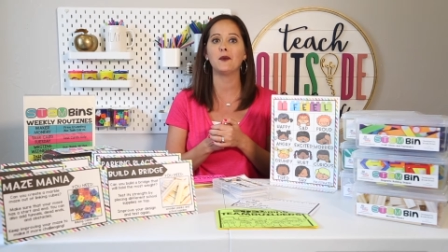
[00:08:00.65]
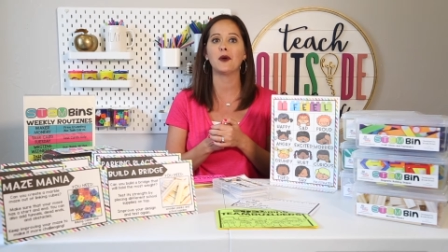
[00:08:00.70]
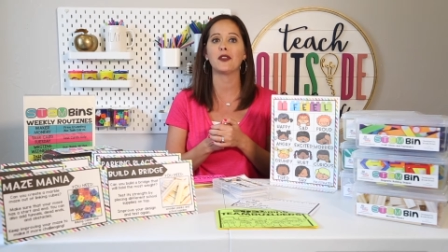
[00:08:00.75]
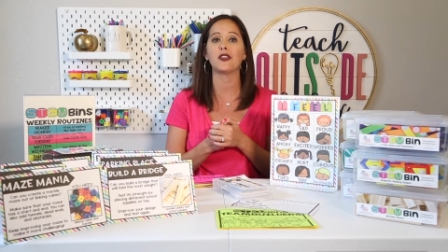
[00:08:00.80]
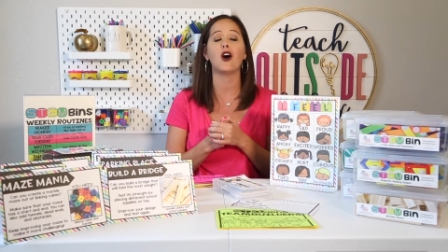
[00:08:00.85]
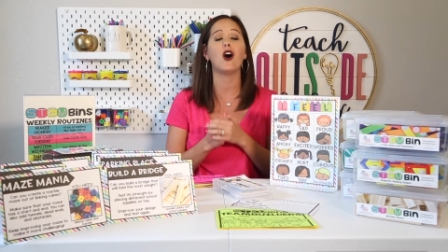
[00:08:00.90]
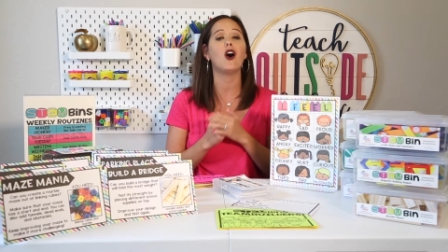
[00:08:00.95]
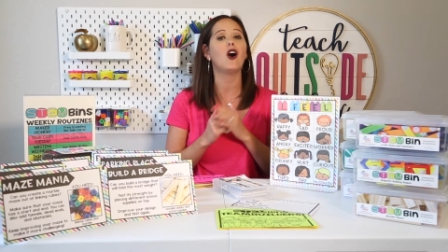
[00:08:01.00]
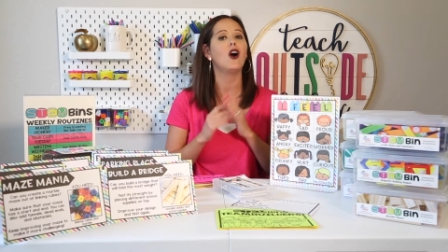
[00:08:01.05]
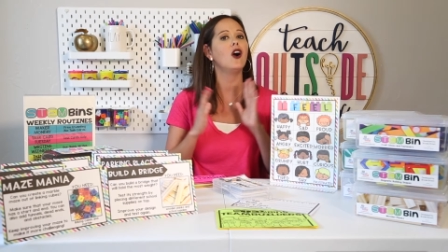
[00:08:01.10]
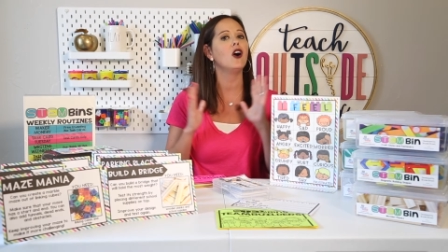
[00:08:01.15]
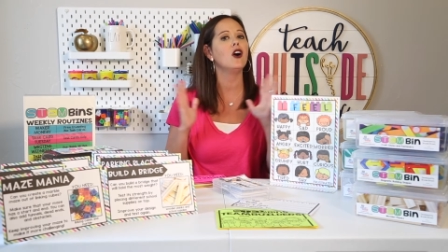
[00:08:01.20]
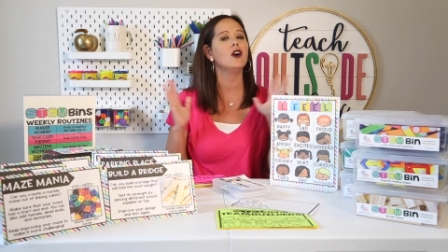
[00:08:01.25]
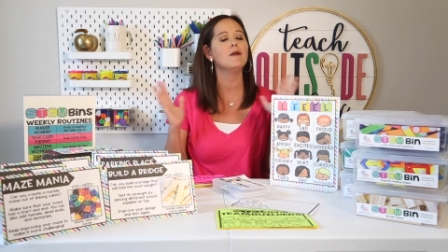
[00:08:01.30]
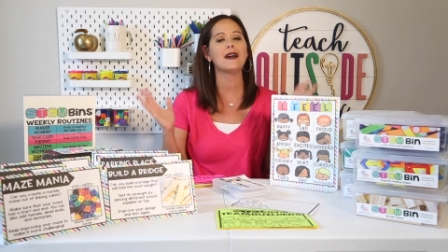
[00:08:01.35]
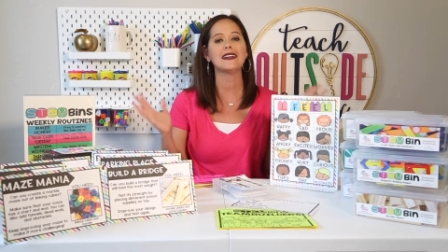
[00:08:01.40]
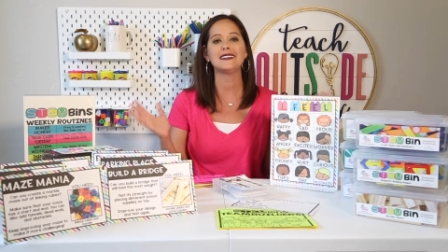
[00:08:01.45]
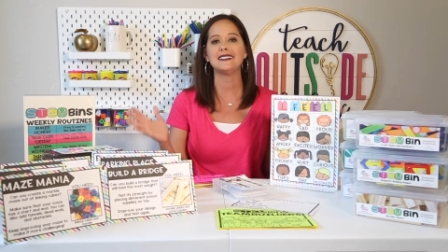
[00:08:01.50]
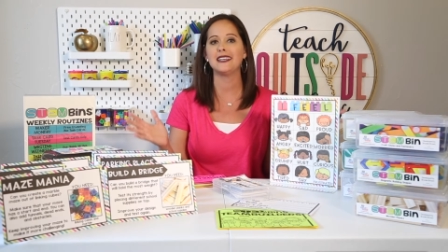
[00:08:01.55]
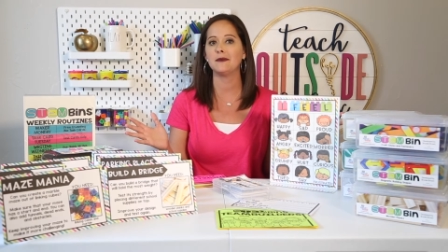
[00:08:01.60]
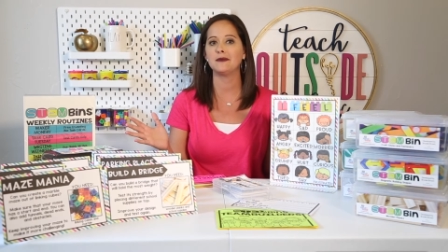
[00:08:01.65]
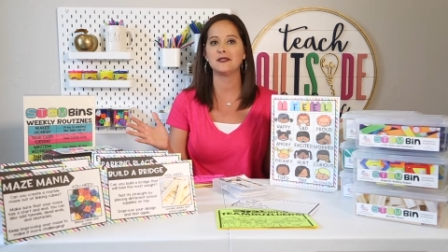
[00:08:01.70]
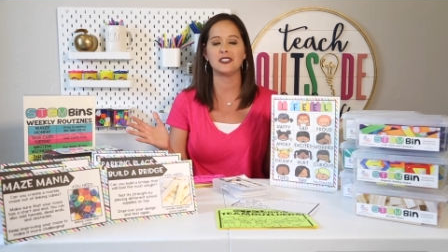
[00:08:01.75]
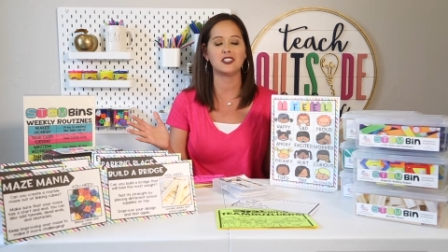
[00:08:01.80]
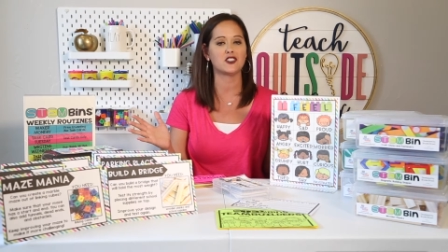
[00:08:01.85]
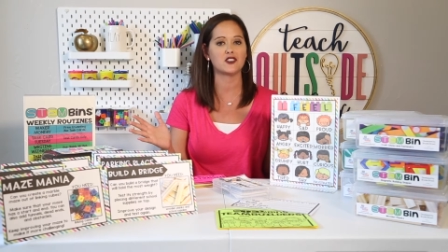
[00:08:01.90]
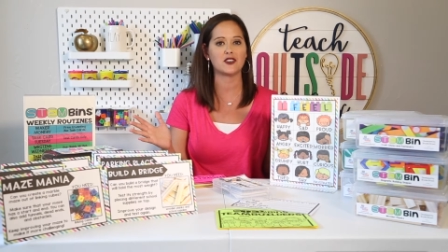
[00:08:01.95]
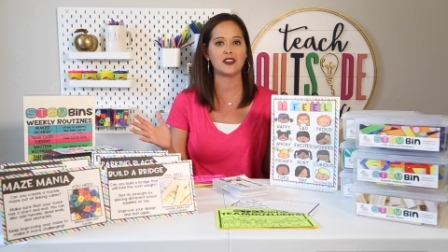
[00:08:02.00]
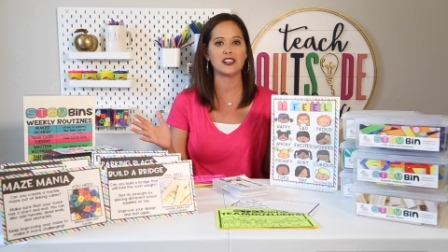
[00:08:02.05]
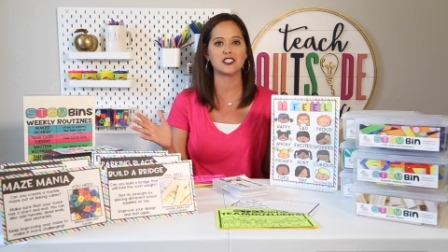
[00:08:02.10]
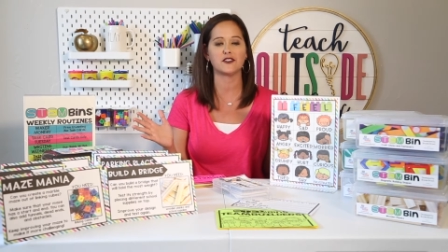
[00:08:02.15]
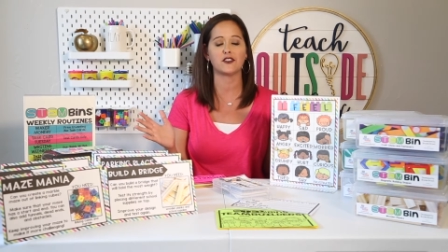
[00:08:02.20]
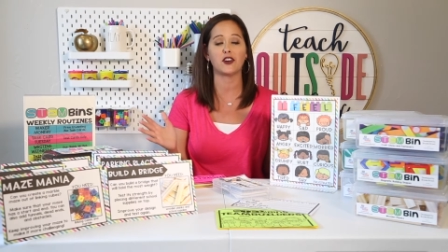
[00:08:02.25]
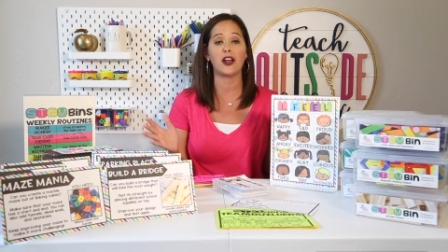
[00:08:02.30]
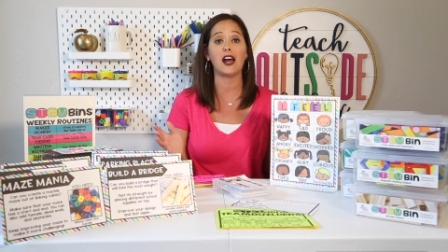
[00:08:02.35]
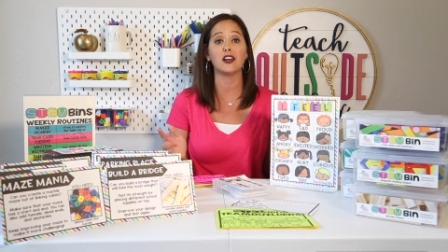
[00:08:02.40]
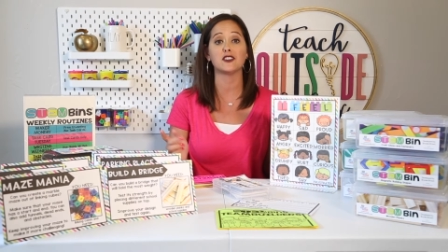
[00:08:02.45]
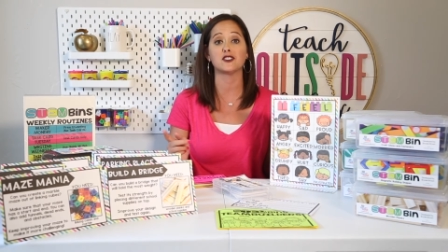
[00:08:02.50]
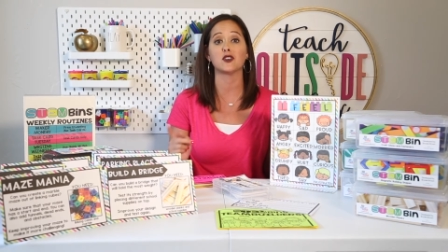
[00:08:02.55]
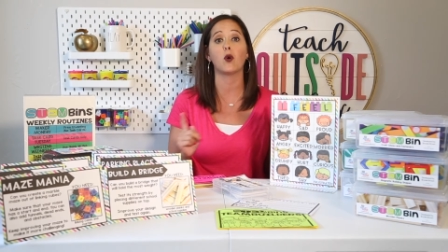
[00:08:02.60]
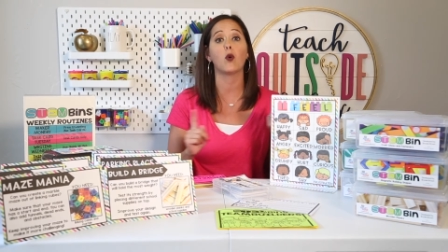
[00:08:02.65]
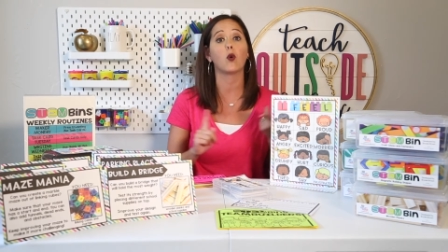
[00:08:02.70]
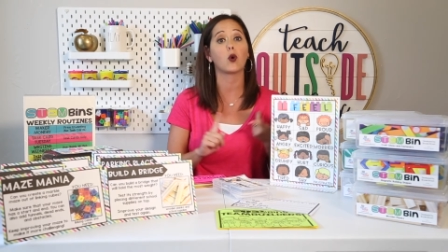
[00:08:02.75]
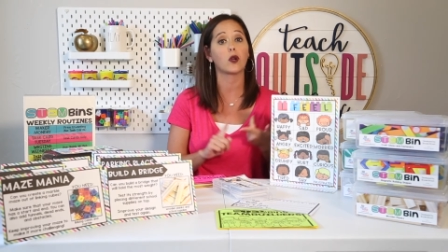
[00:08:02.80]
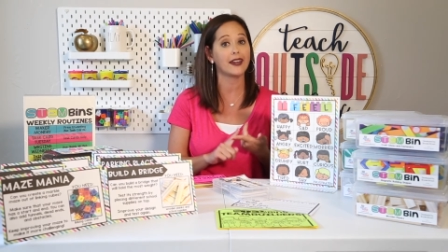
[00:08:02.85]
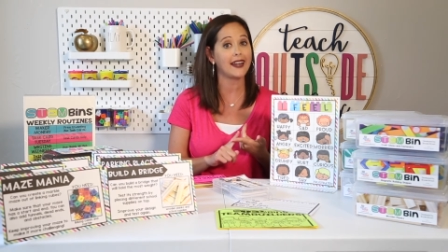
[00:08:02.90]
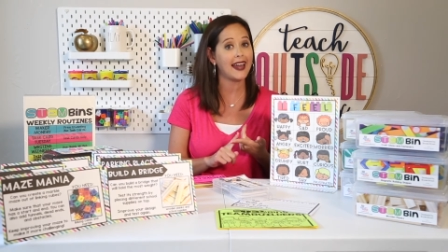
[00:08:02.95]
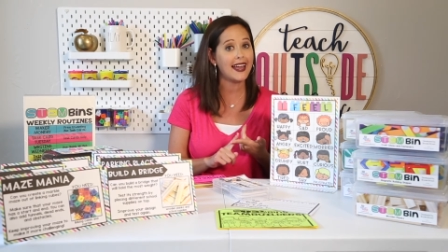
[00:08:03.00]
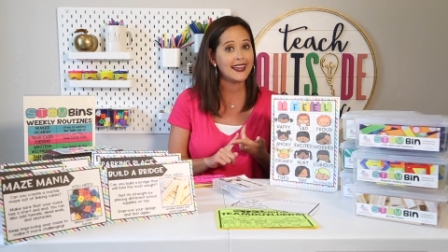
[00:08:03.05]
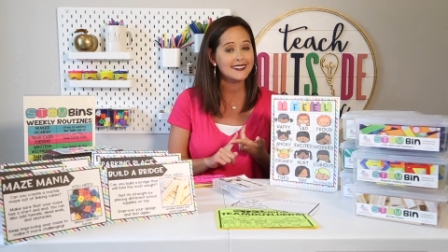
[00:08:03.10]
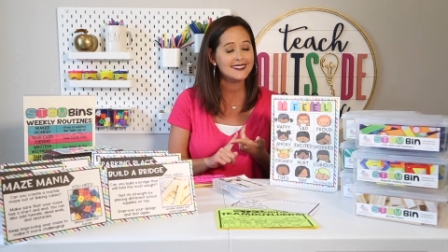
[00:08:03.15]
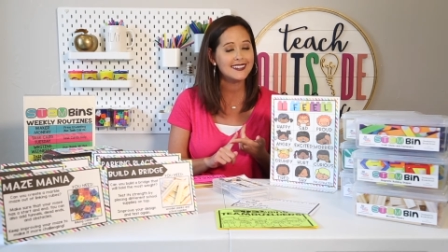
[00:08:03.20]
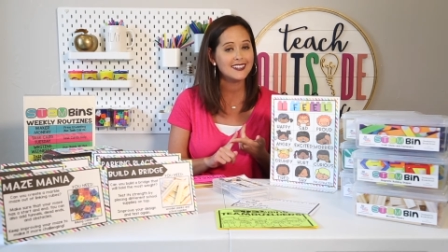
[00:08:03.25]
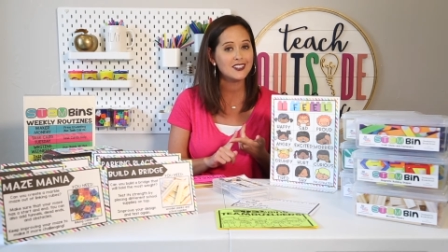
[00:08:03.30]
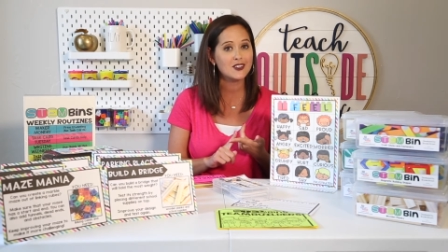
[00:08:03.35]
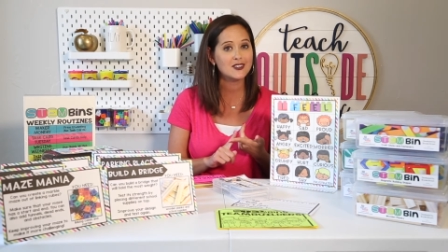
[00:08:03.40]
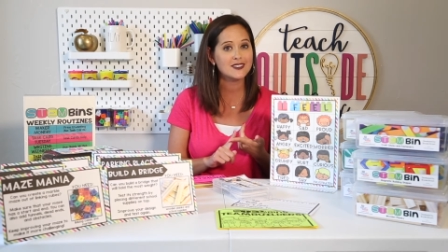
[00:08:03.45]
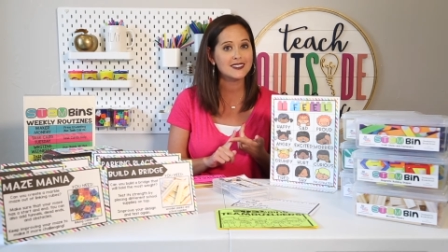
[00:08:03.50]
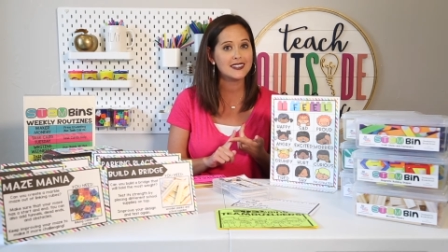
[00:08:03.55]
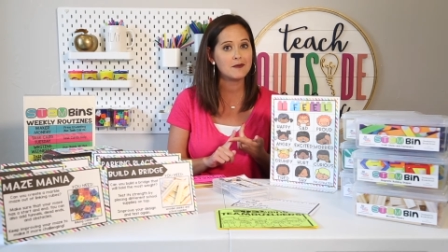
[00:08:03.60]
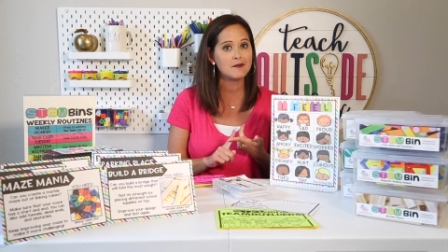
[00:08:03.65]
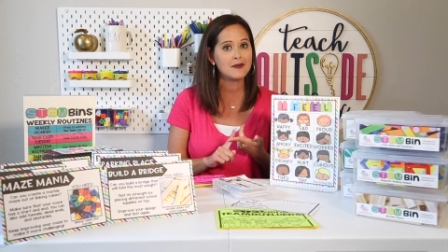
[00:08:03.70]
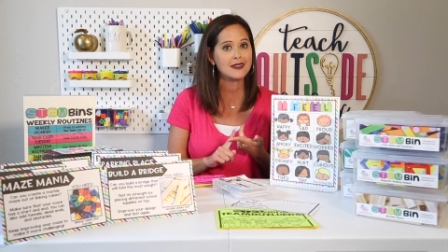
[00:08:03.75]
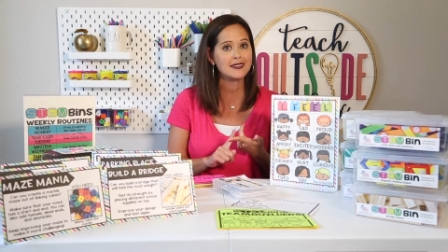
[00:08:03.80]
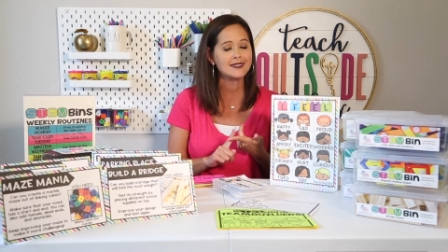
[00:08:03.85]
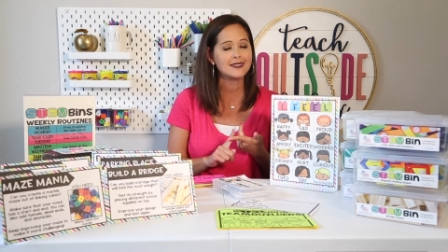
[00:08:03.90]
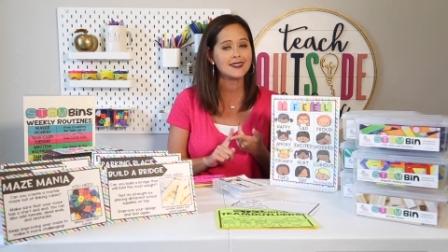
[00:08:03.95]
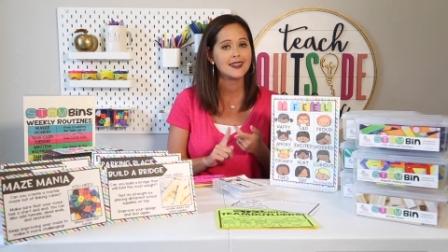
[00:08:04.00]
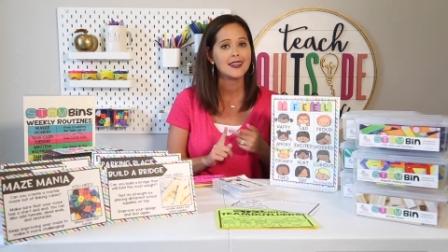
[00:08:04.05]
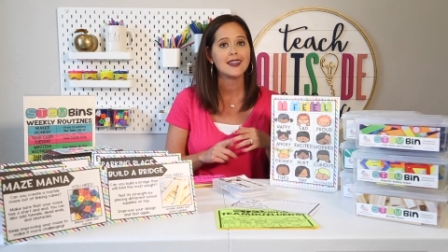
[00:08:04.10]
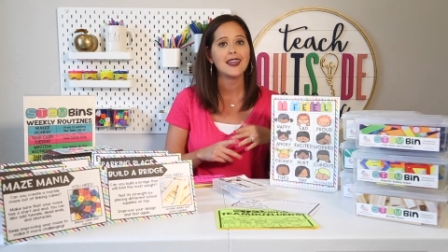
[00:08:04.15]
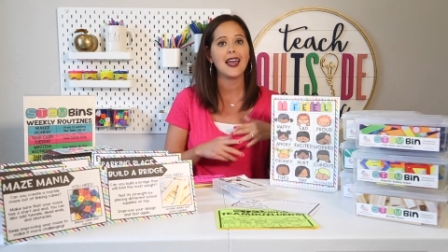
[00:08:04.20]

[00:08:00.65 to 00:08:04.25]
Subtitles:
with all my tips and tricks for how to organize your STEM bins,